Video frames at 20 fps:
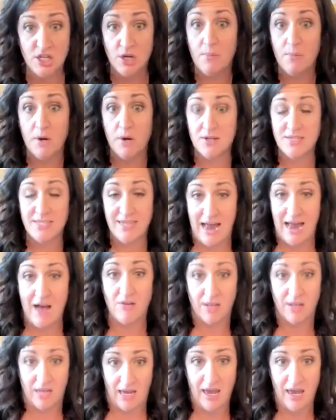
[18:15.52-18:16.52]

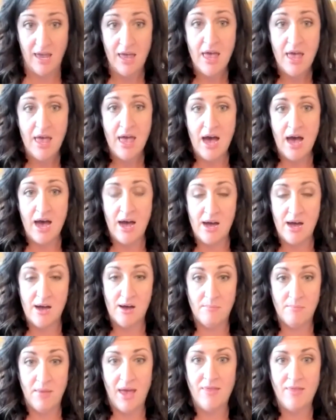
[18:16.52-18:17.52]
personality,
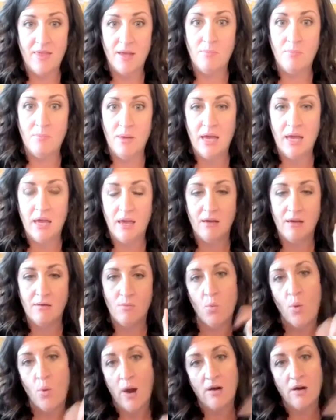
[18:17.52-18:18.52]
and then B,
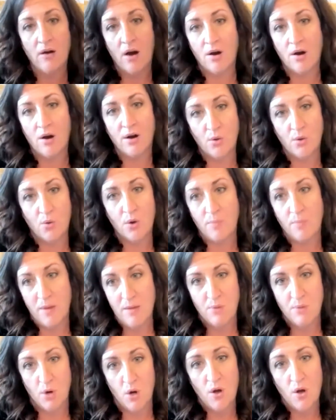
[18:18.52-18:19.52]
where are your
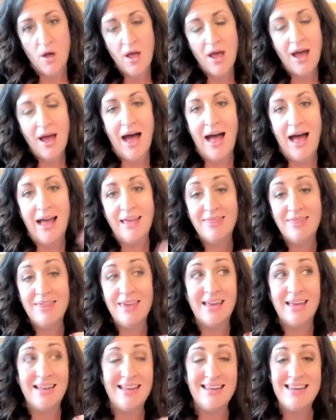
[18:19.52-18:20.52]
people? I
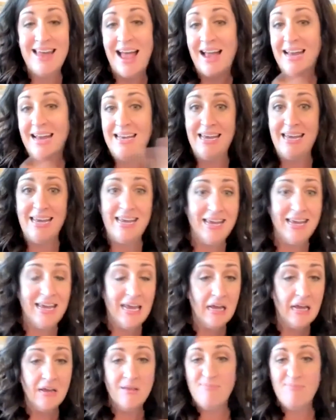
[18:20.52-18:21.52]
think in
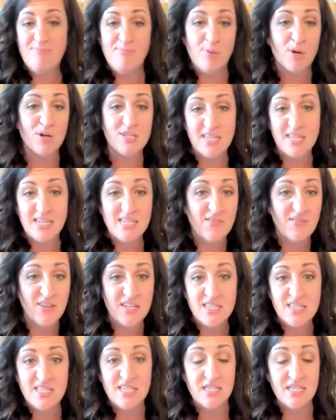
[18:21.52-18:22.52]
90% of
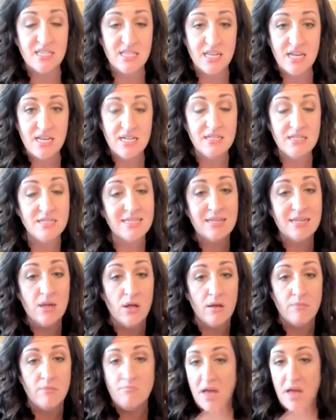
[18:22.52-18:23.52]
instances,
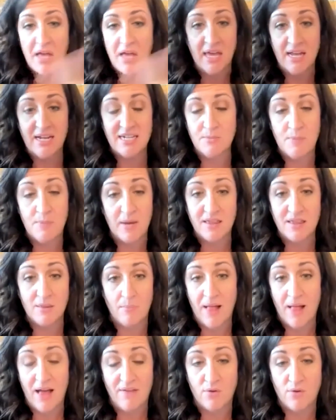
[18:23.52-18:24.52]
again, it's pick the
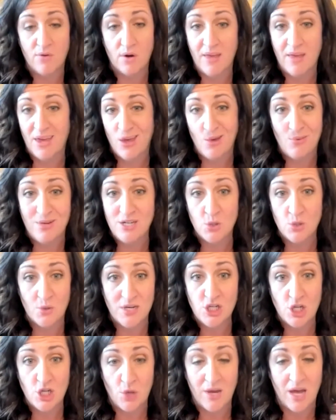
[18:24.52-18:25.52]
platform that you
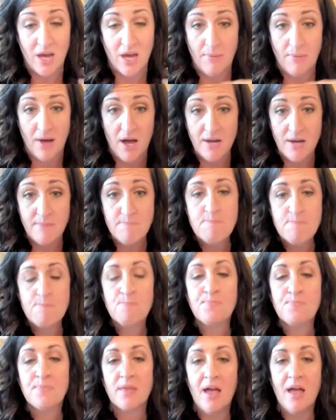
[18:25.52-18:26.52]
enjoy showing up on,
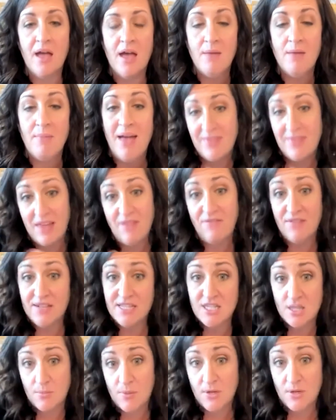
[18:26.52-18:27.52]
and that
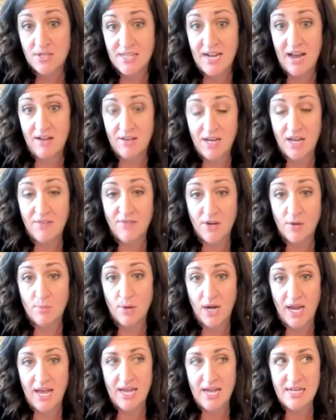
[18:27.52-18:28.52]
fits the personality of your
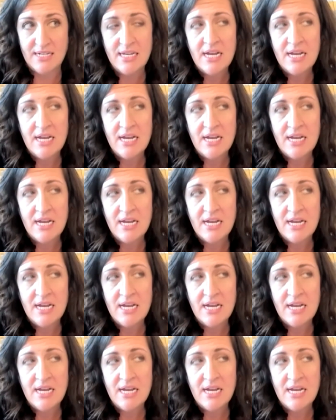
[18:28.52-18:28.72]
brand.